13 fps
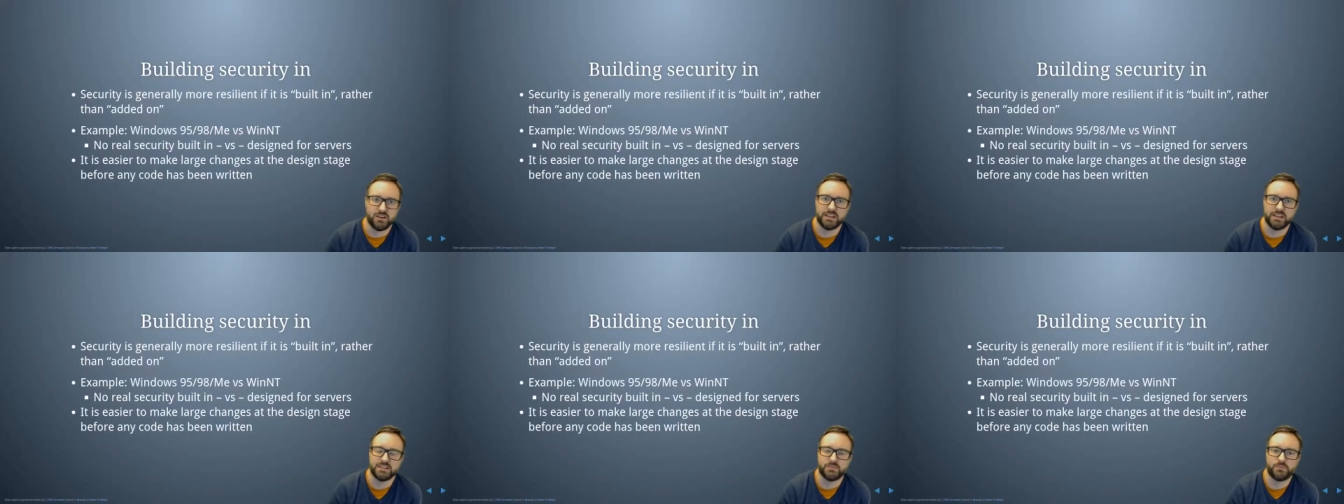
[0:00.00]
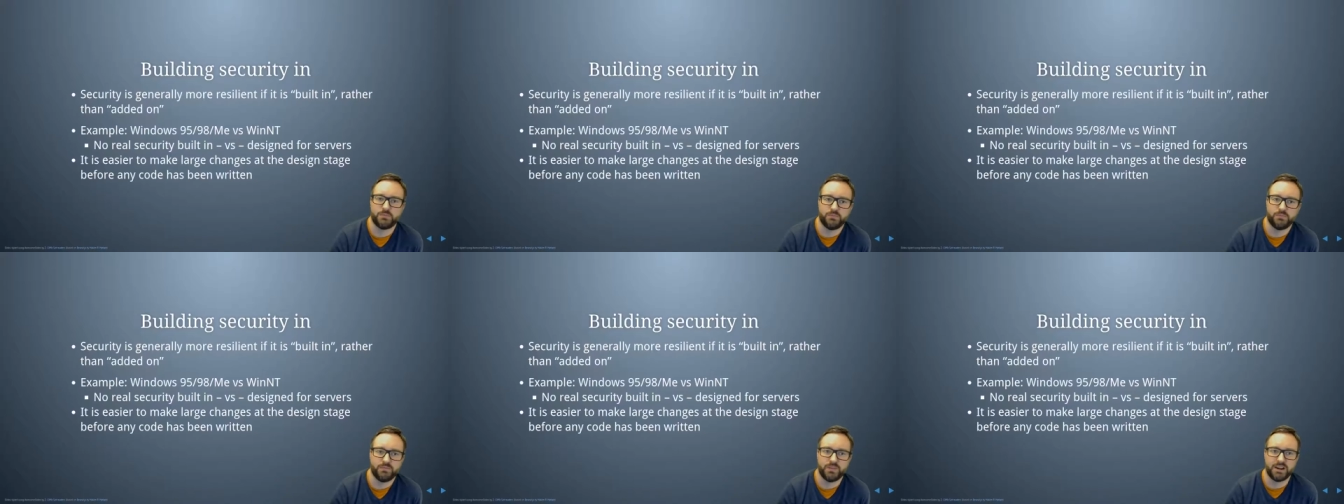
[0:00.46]
It's
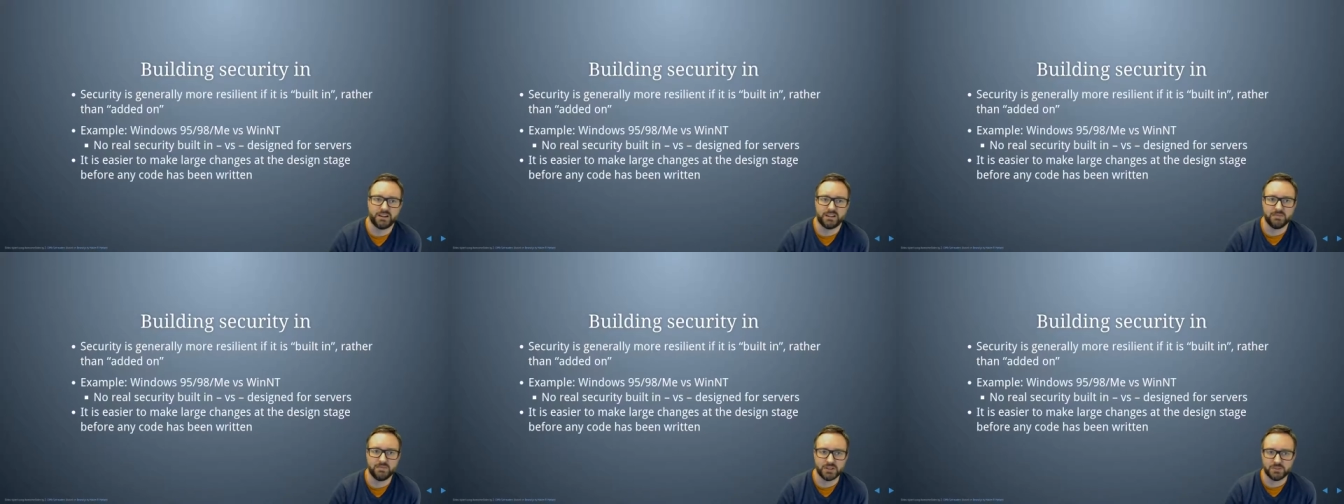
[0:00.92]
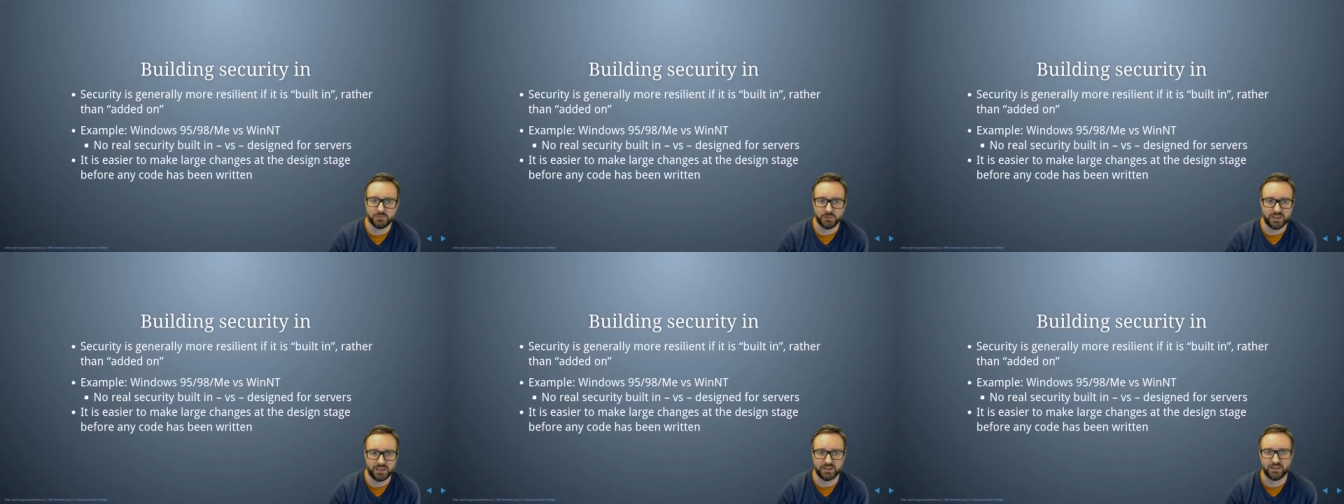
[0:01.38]
practically impossible to
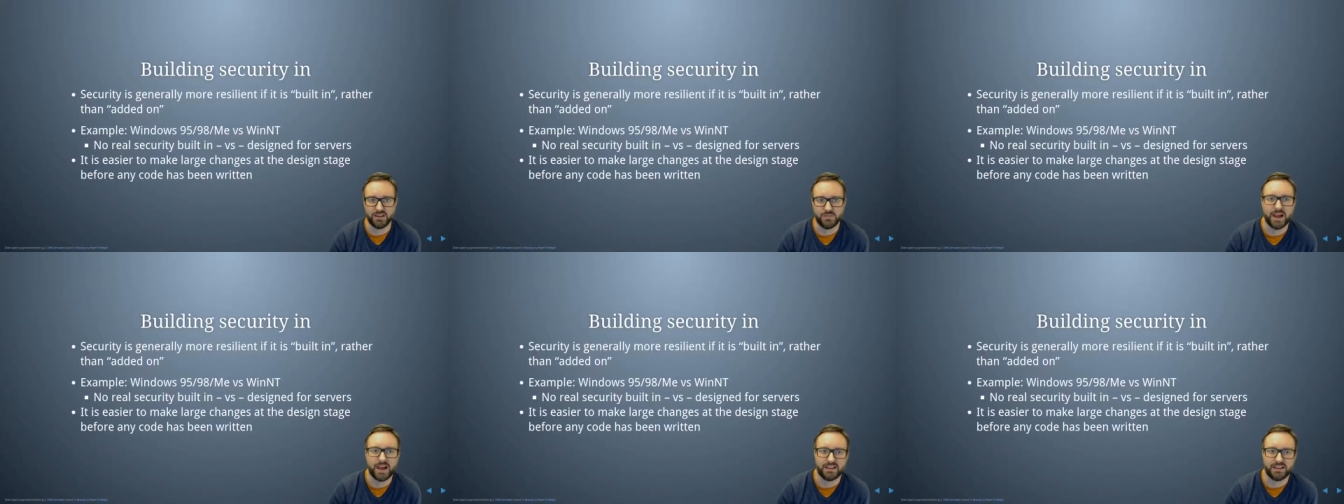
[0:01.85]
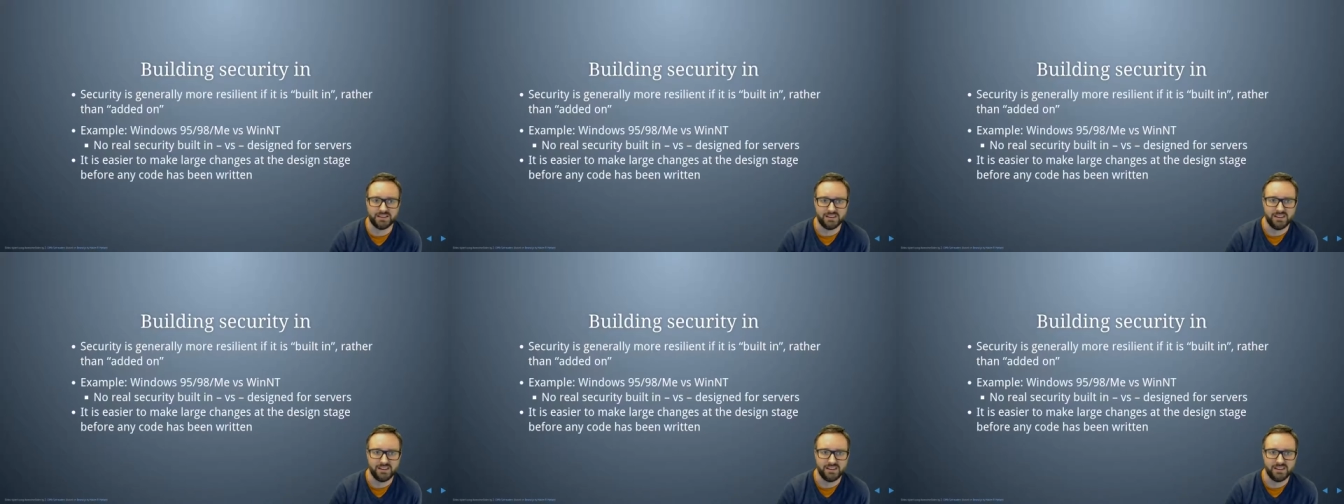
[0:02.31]
then go back and